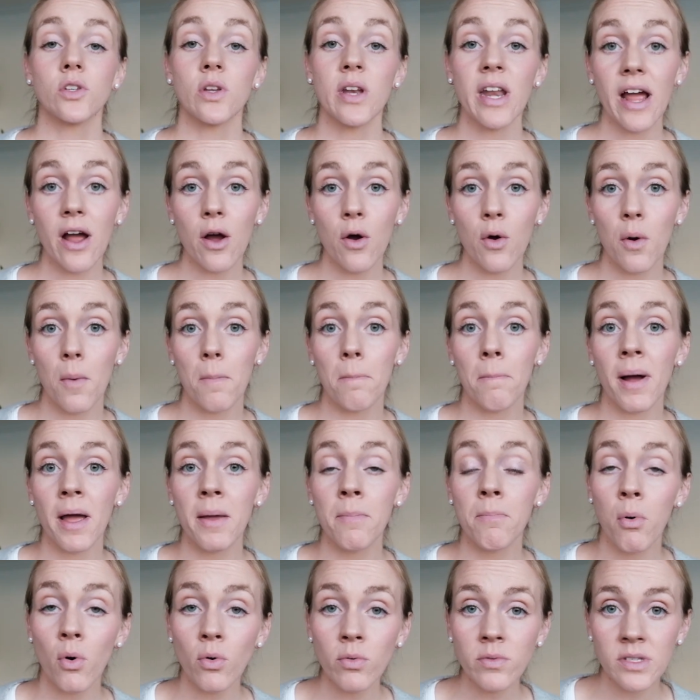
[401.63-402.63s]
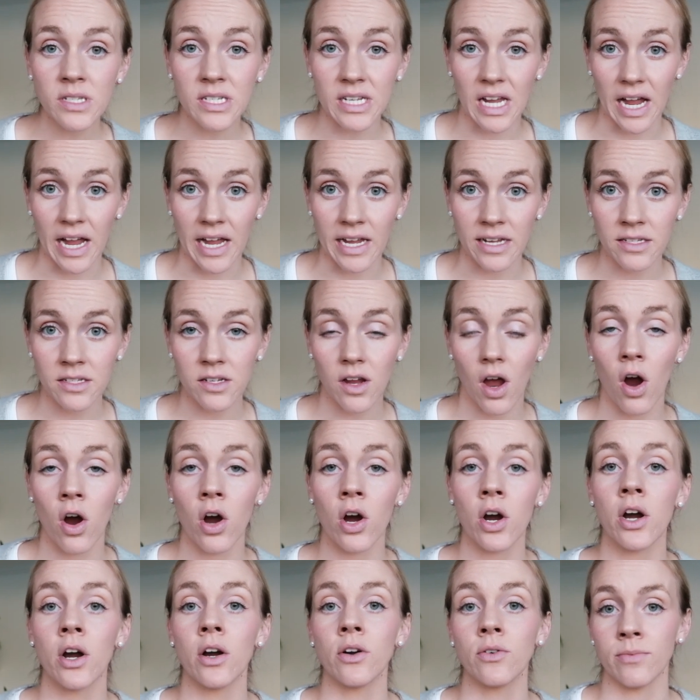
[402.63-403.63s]
now my bonsais
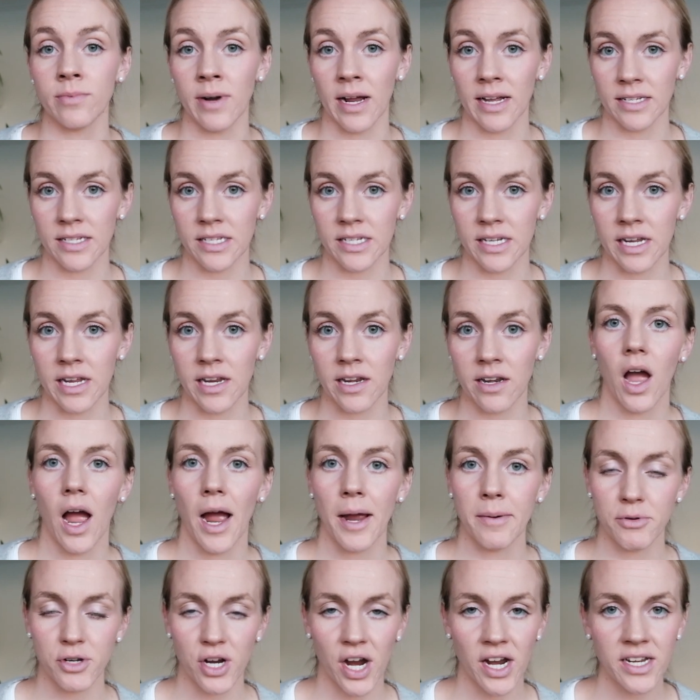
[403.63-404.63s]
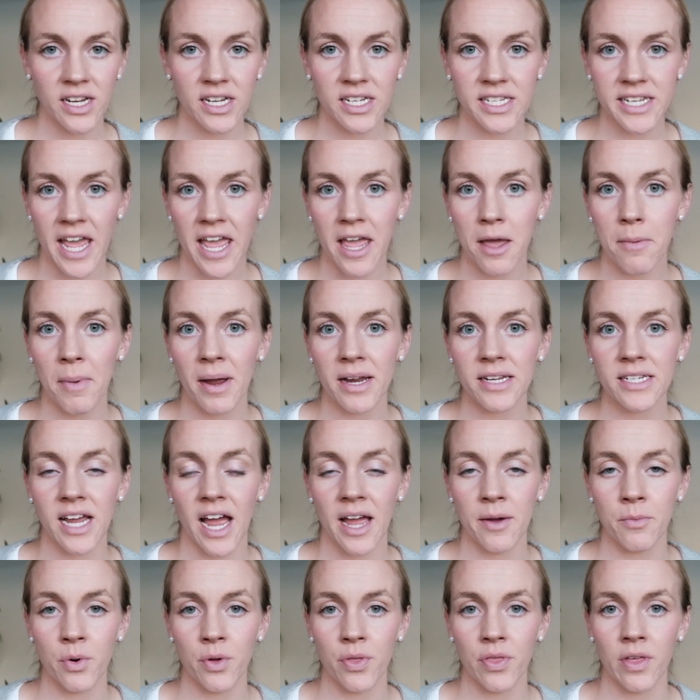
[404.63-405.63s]
are resting. I'm trying to take my time with